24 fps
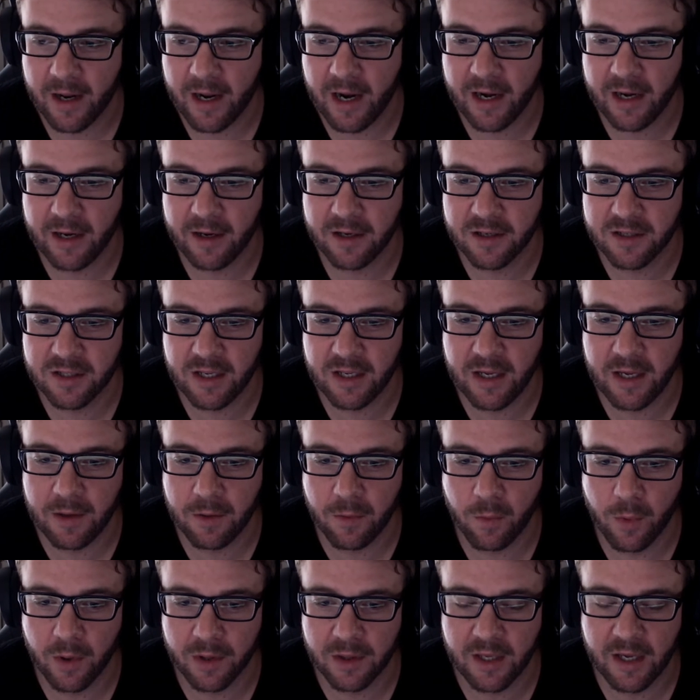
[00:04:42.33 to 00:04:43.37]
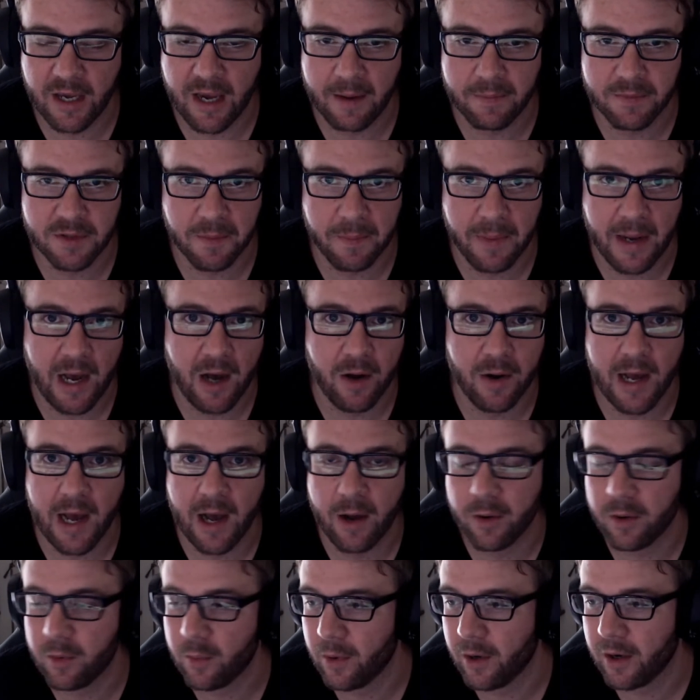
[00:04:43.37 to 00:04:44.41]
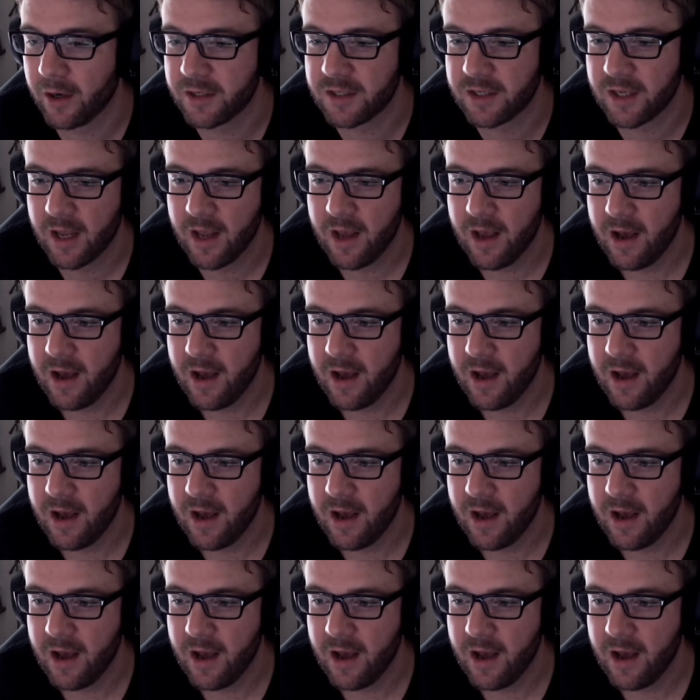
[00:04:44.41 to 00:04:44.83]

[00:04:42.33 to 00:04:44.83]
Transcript: I need to see what the game's about, how it works.